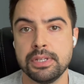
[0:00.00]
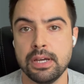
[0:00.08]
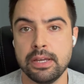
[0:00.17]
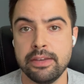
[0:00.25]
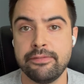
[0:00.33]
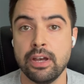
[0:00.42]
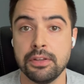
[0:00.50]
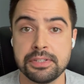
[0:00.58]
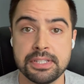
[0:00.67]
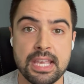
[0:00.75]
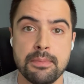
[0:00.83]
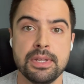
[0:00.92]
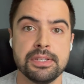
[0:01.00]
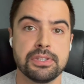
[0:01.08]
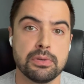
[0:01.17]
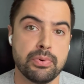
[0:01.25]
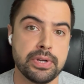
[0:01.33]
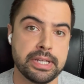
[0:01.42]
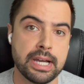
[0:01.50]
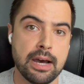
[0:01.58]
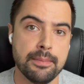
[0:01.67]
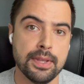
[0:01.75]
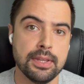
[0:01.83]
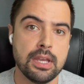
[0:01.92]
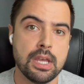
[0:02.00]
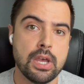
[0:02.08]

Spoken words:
if else statements, they're pretty common.